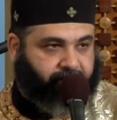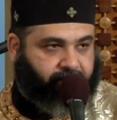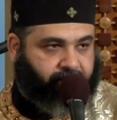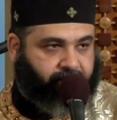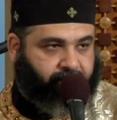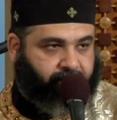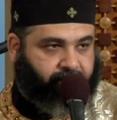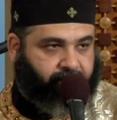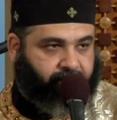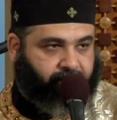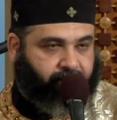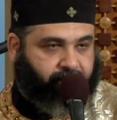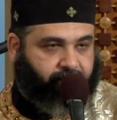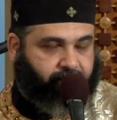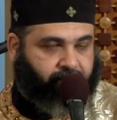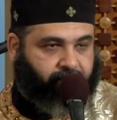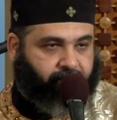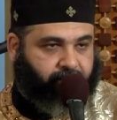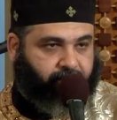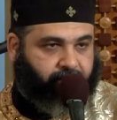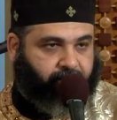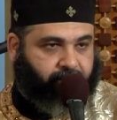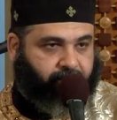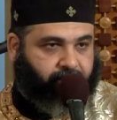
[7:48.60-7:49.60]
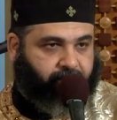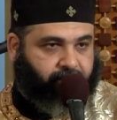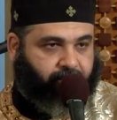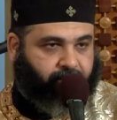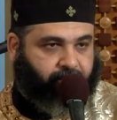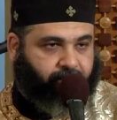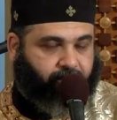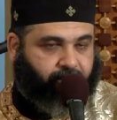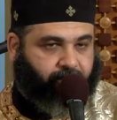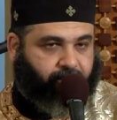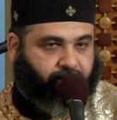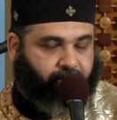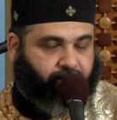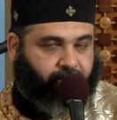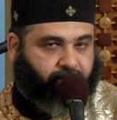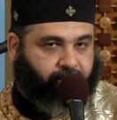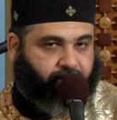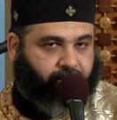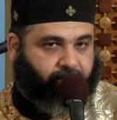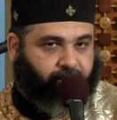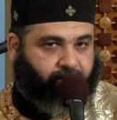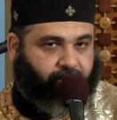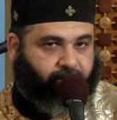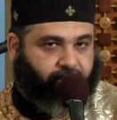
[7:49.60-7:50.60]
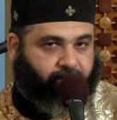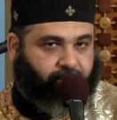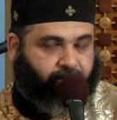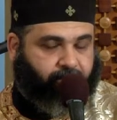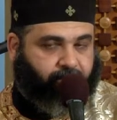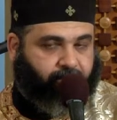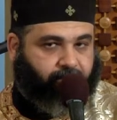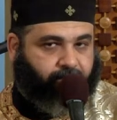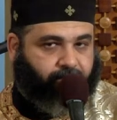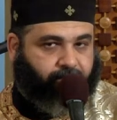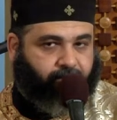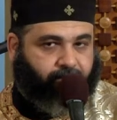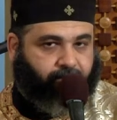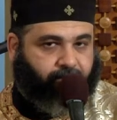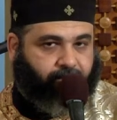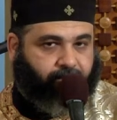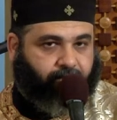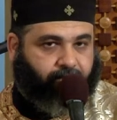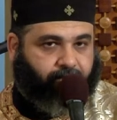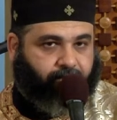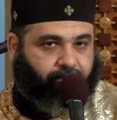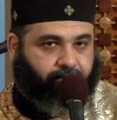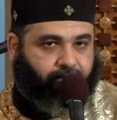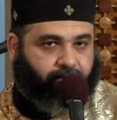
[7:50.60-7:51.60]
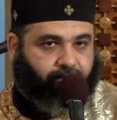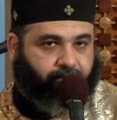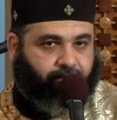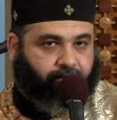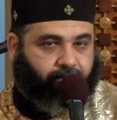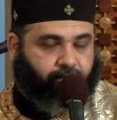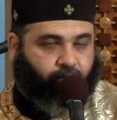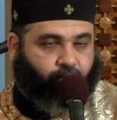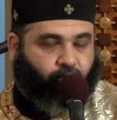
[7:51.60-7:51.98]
(silence)